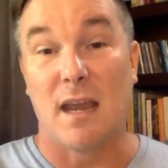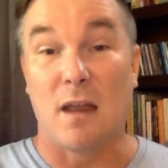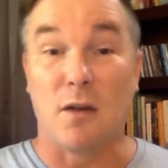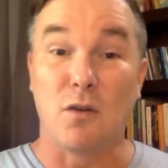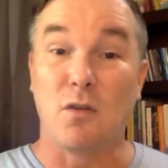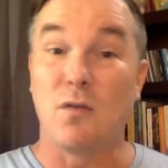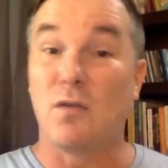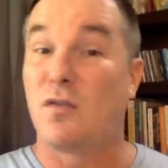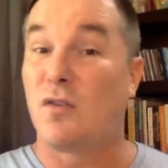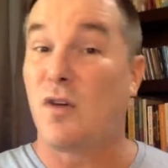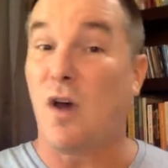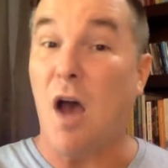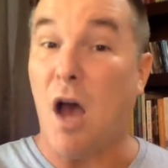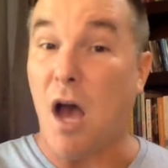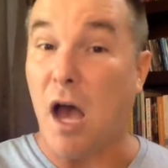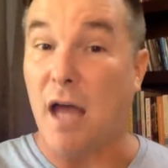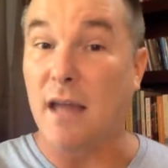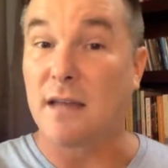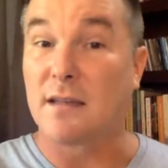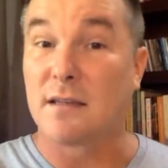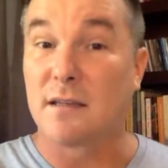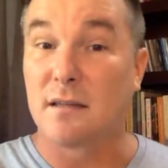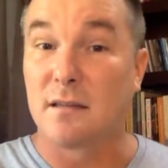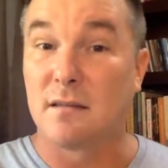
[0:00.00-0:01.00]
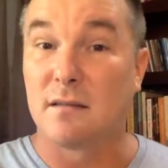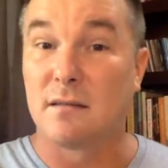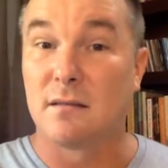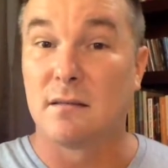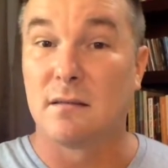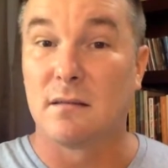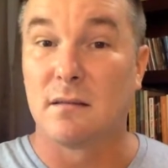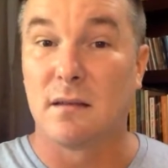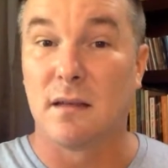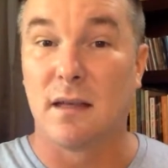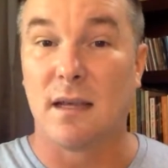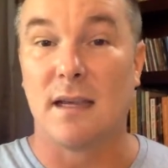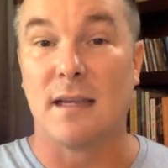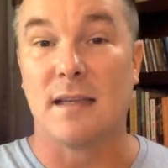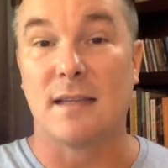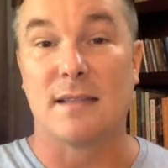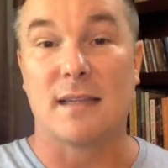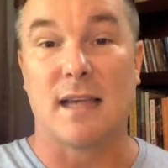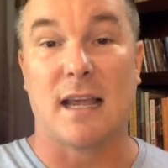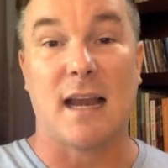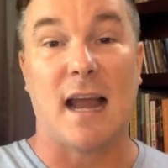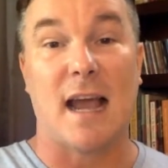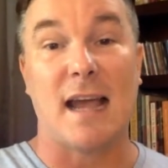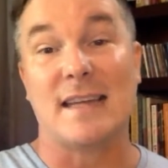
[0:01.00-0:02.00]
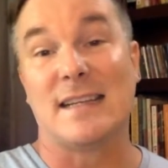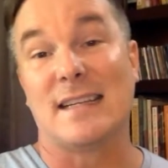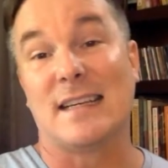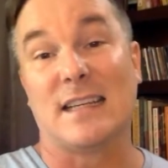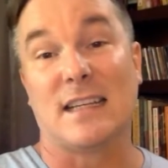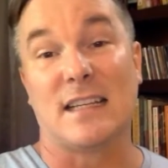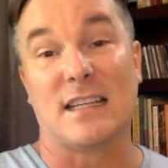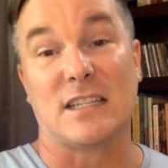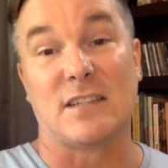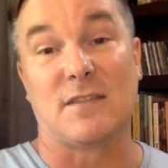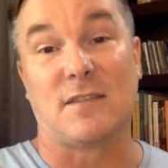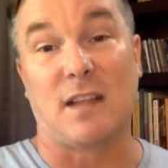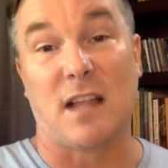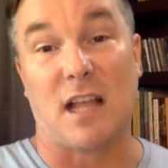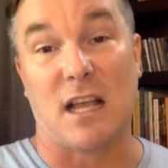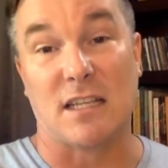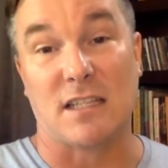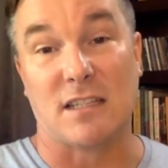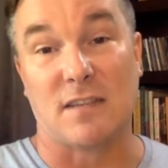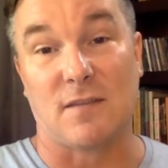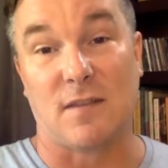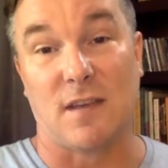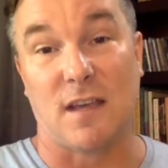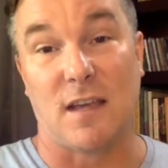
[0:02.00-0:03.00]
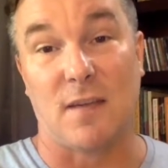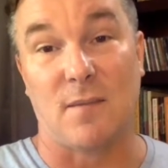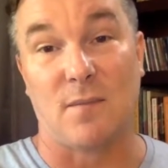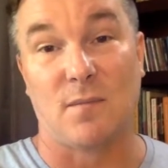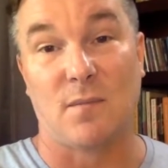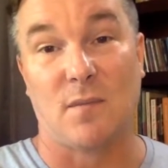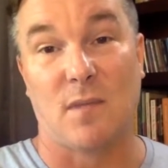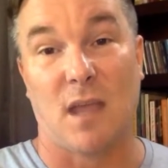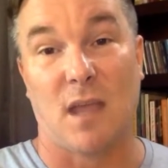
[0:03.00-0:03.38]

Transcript: Now, New Thought is an idealist philosophy,